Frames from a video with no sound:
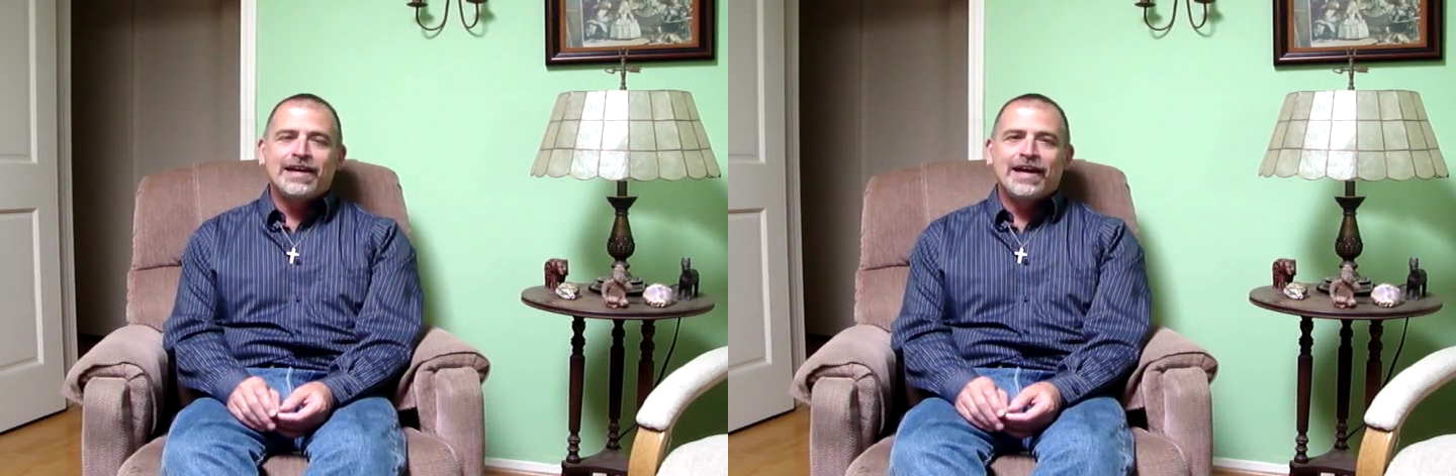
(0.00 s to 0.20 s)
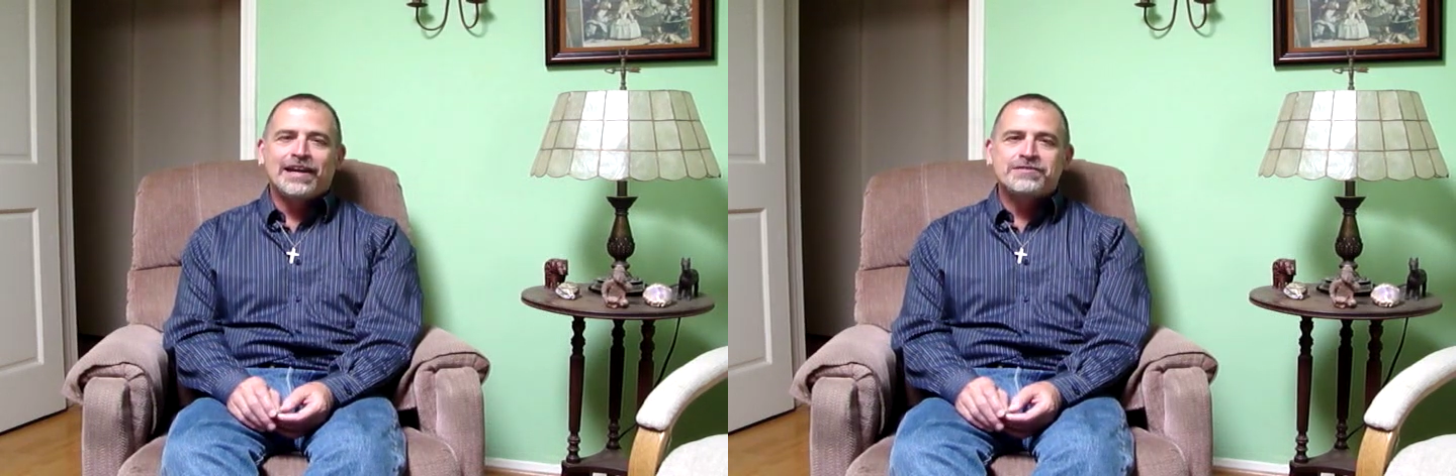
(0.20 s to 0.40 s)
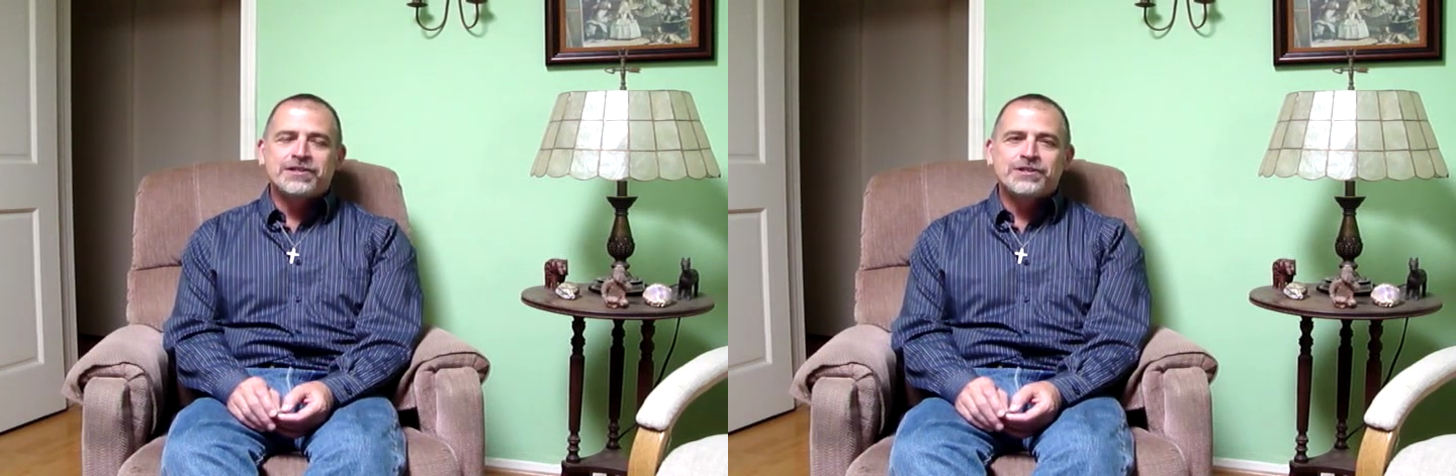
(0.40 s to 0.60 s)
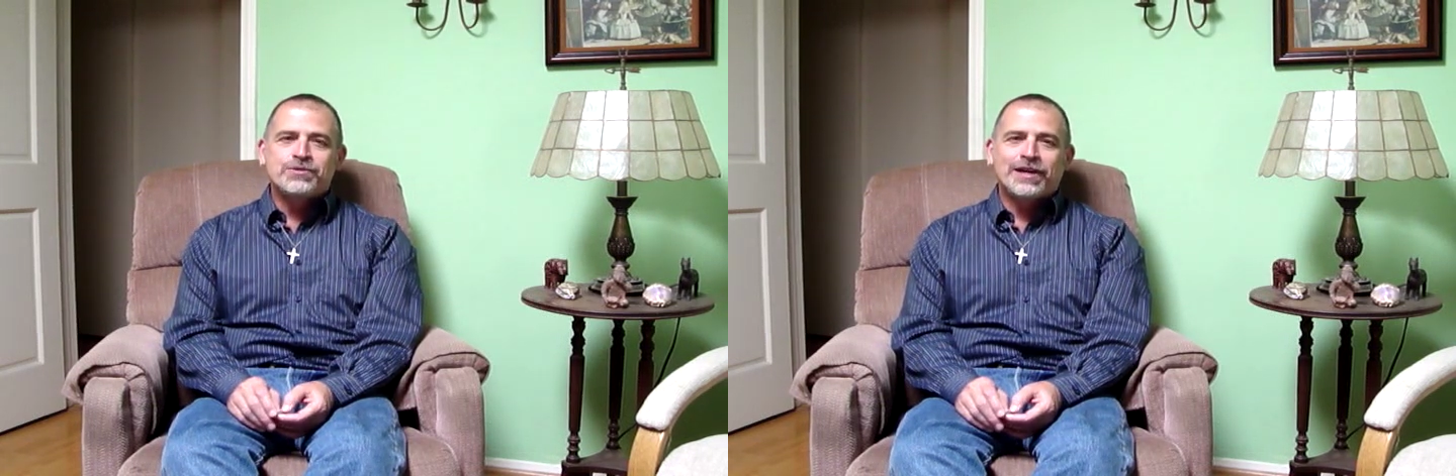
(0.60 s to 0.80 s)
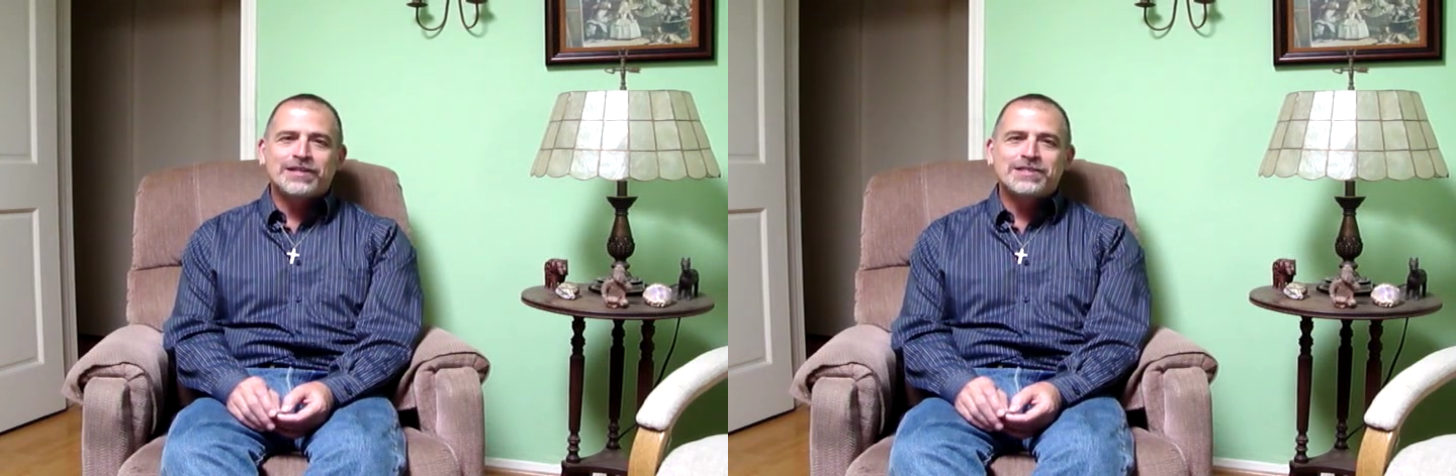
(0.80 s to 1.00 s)
and have since
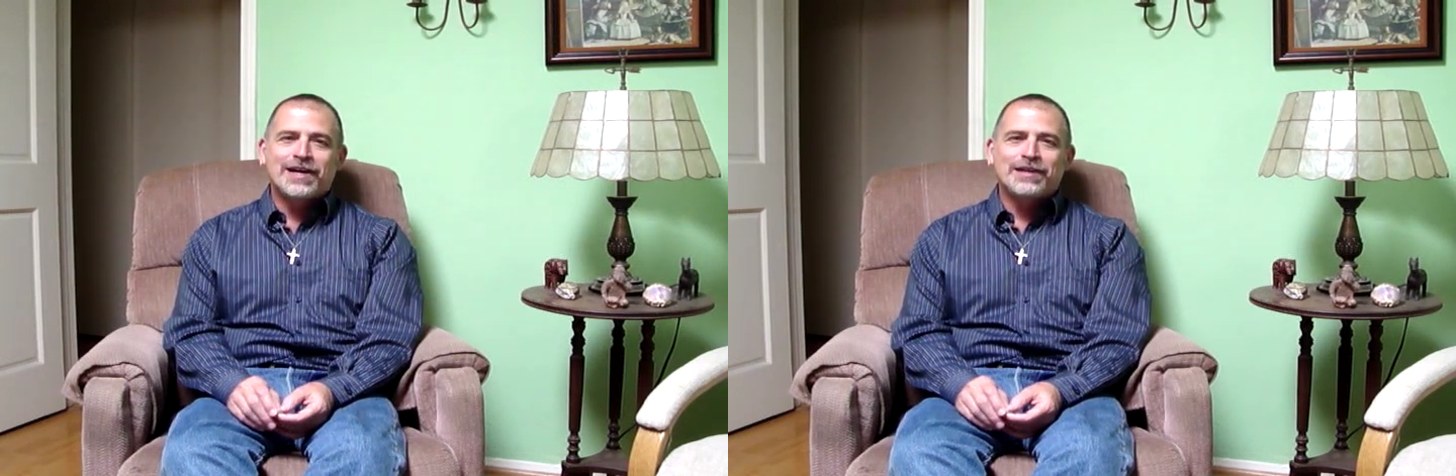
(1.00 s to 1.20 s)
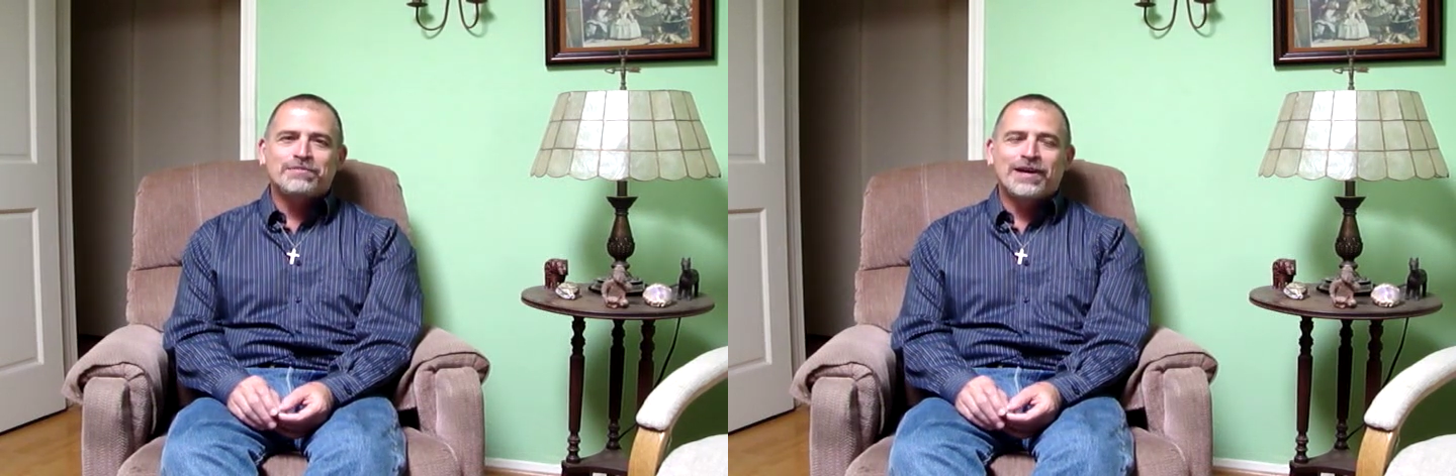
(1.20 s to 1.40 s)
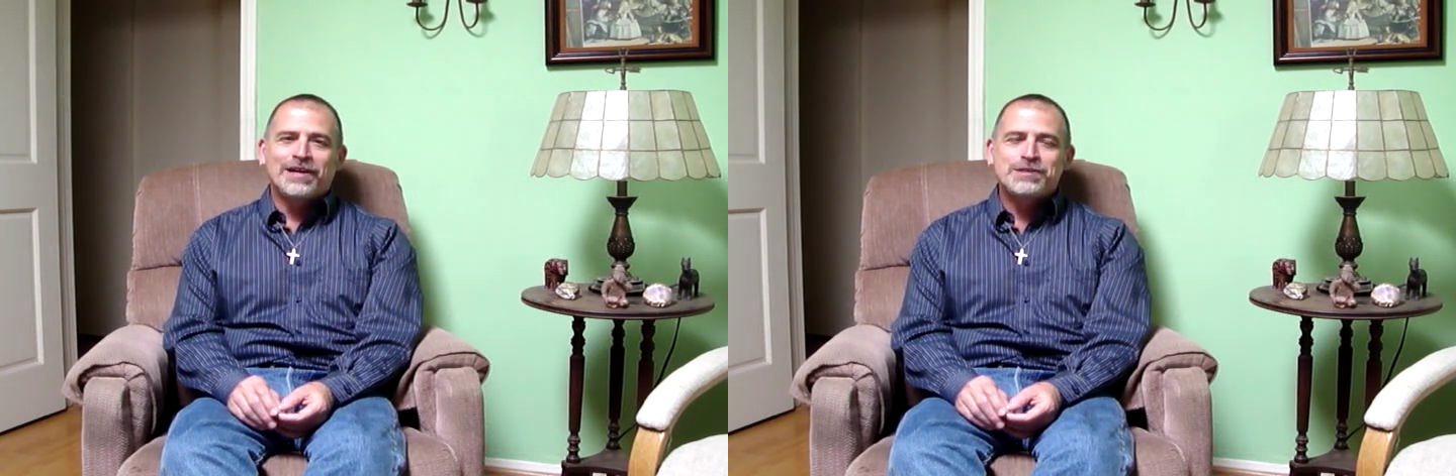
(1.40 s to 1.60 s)
reconciled my